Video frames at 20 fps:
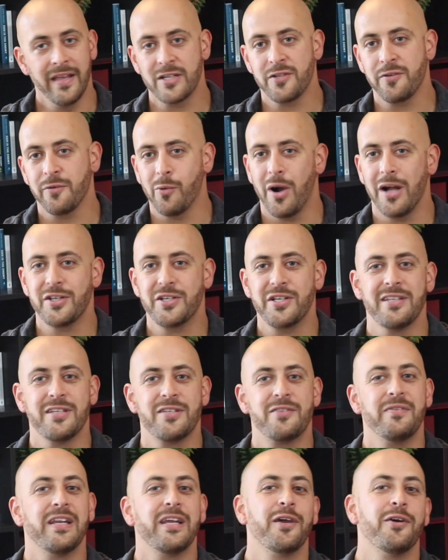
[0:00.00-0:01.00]
Thanks for watching
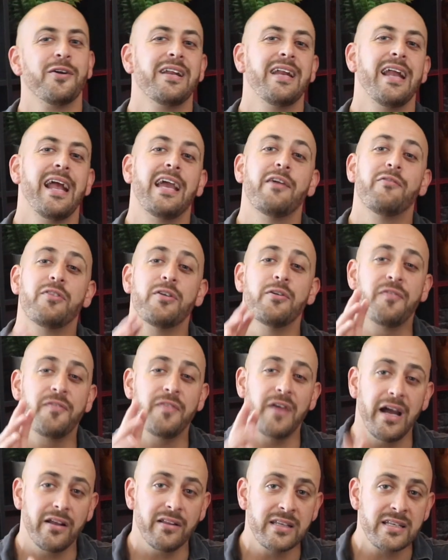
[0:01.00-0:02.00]
this video today. If you
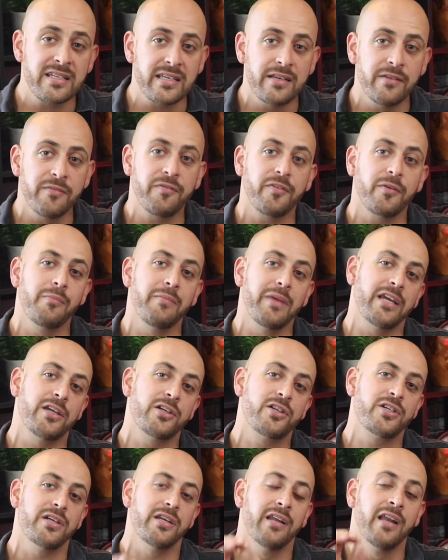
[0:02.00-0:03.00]
found this
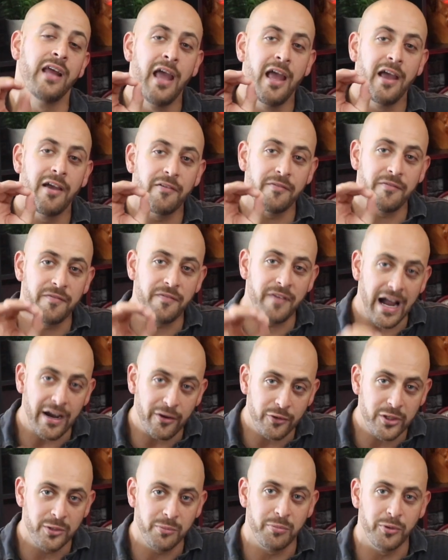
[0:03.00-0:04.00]
information
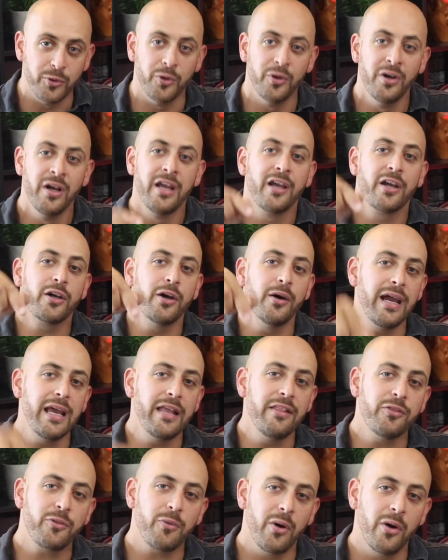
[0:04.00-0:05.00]
valuable, go
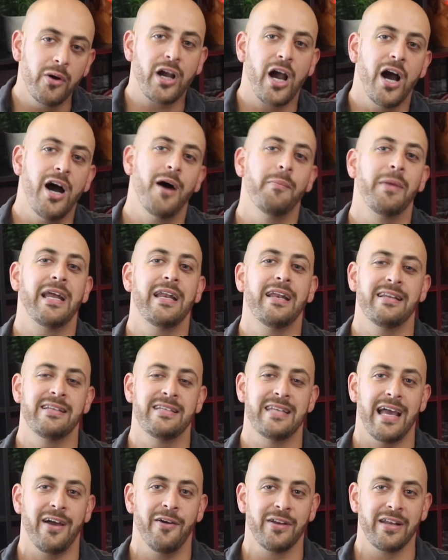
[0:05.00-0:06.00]
ahead and throw a comment
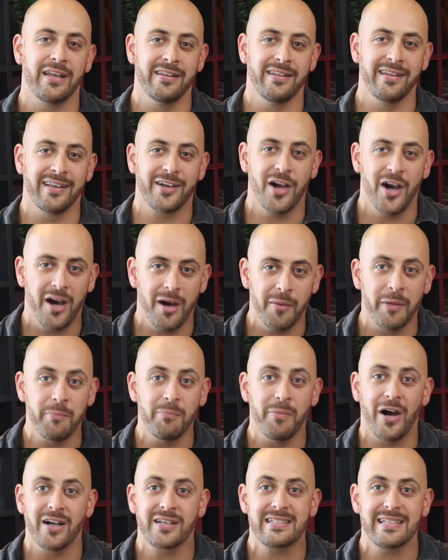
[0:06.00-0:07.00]
down in the
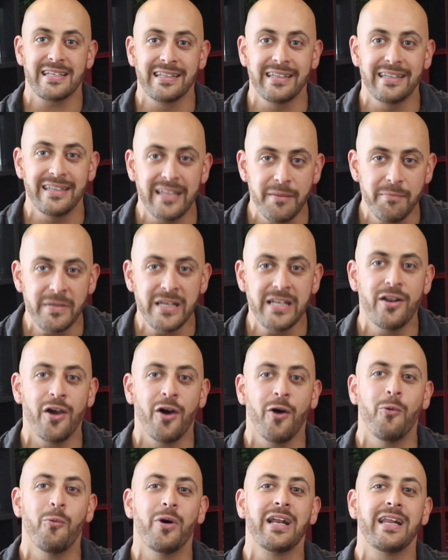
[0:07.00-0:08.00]
comment box and let me
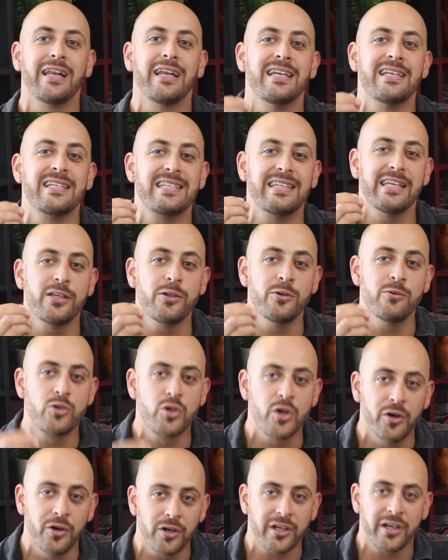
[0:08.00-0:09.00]
know what it is that you
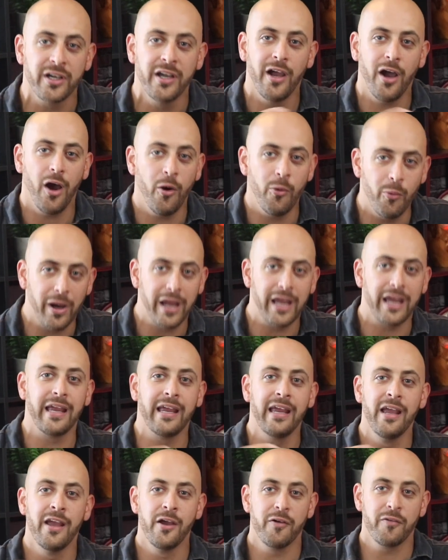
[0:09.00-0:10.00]
took
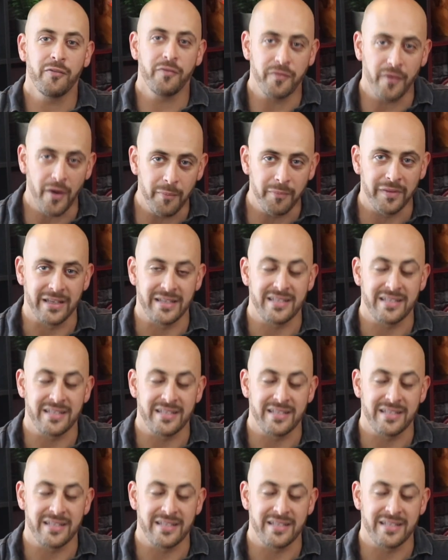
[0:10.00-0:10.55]
away from